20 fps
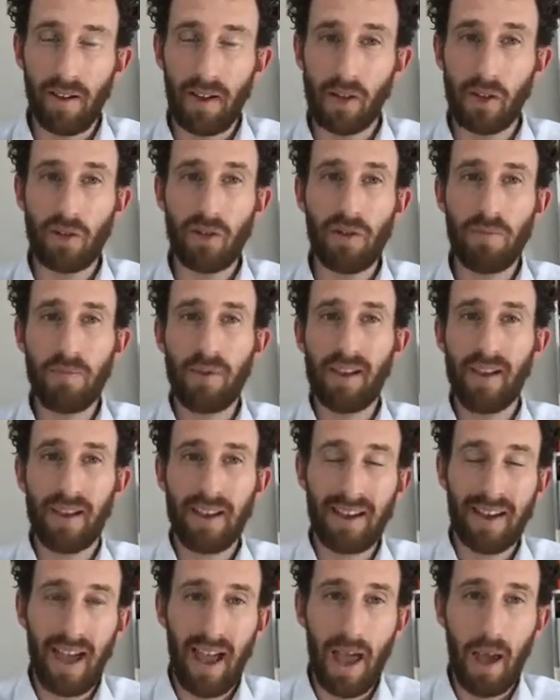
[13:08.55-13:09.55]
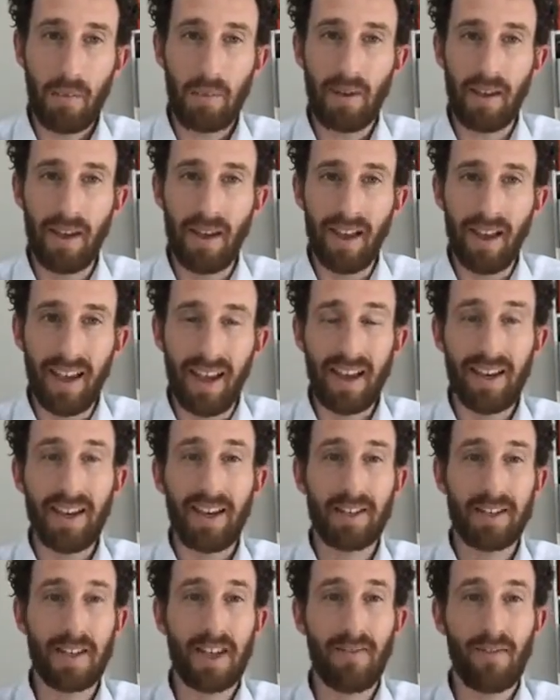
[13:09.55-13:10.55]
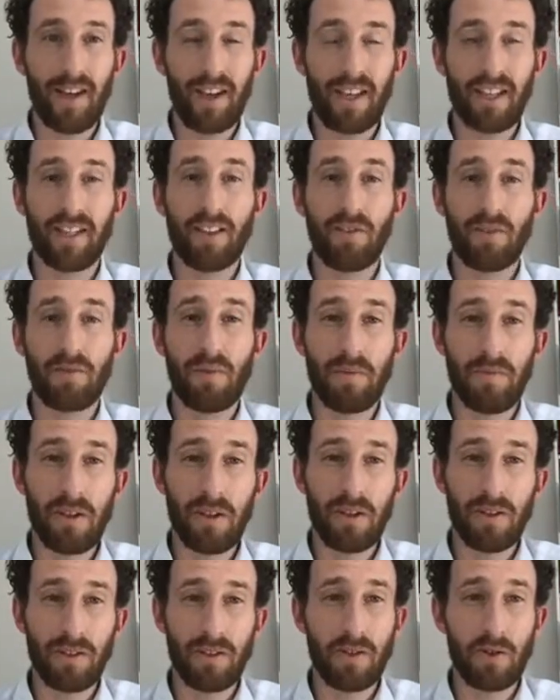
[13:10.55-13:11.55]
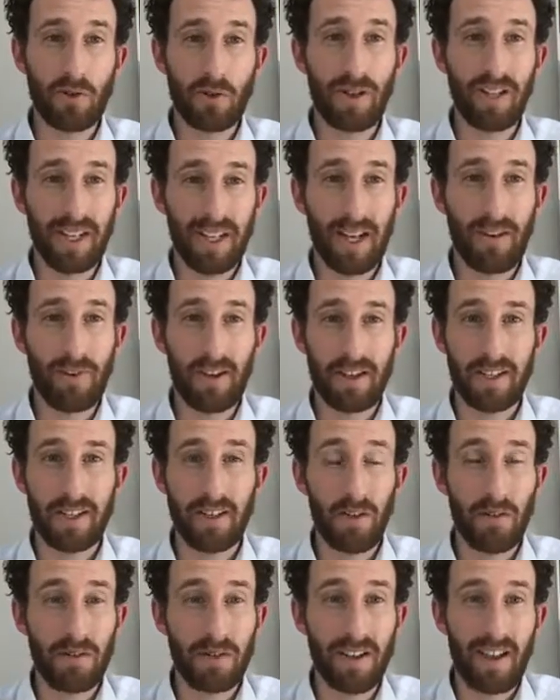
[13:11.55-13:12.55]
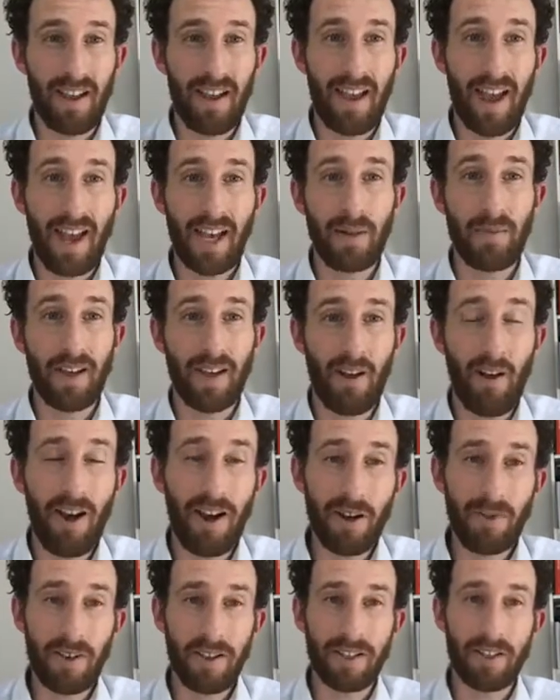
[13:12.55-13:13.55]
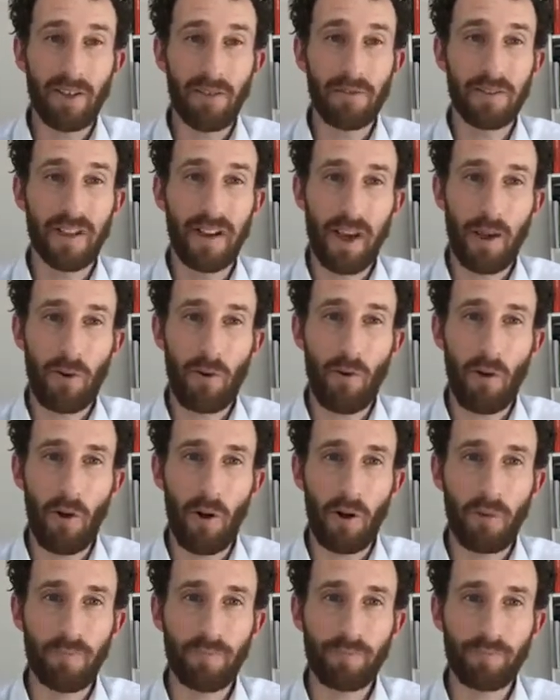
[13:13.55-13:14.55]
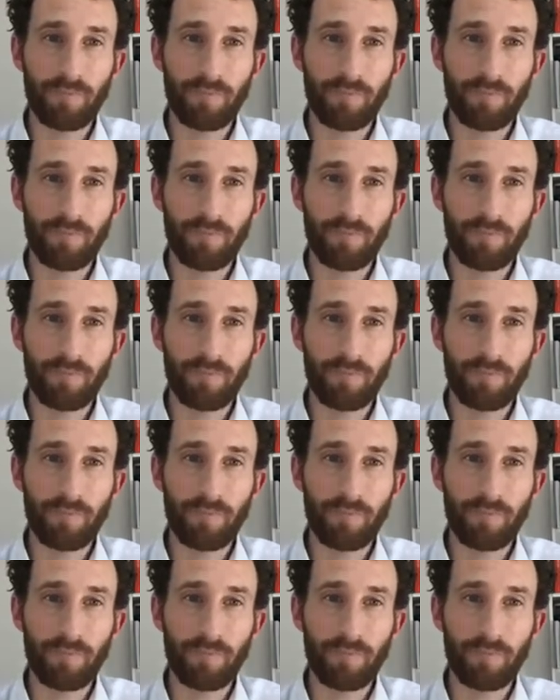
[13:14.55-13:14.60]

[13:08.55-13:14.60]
It shouldn't be a gap in us giving ourselves permission to truly love ourselves and to be kind to ourselves at our core.